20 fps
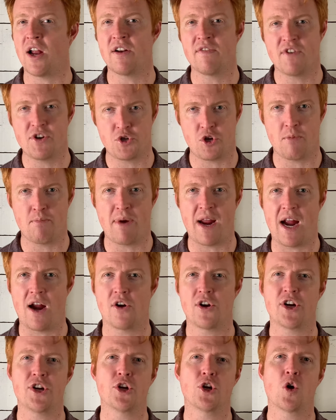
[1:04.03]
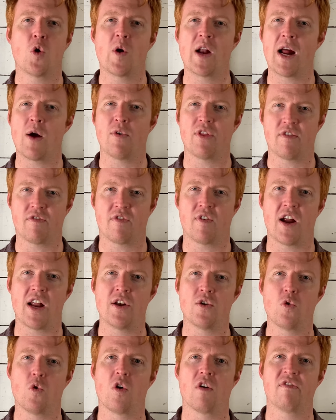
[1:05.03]
or visually impaired and you're going out with a
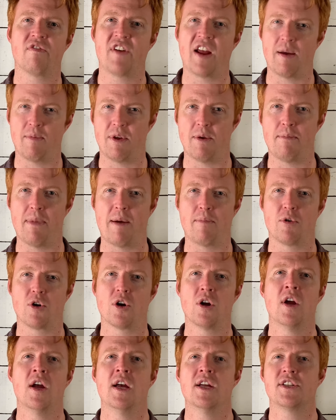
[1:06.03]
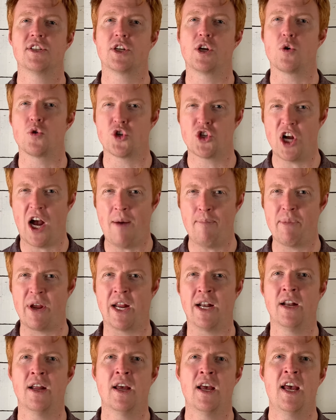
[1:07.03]
friend or family member to go
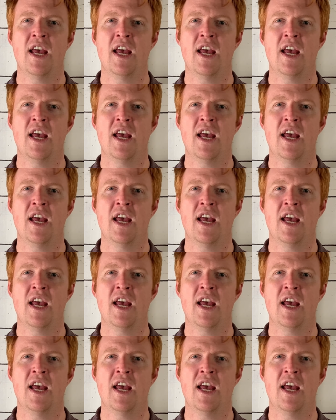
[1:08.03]
shopping,